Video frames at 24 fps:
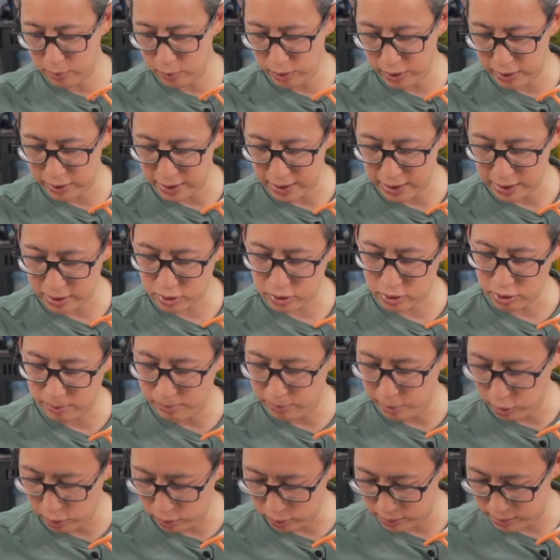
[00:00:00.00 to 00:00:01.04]
with extra
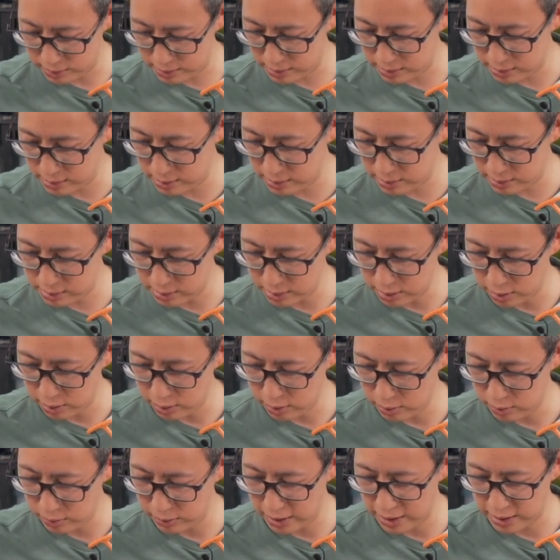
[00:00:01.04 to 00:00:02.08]
bolts,
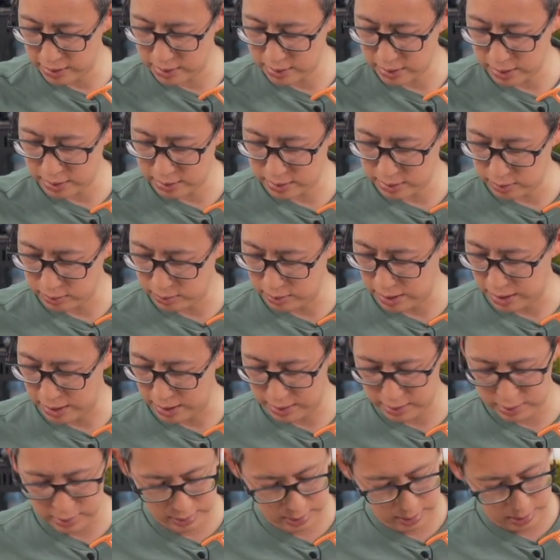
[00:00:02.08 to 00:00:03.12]
so that's also
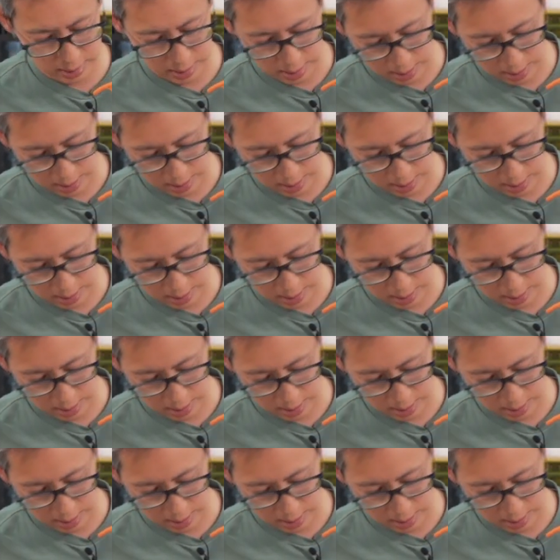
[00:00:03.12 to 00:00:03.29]
nice.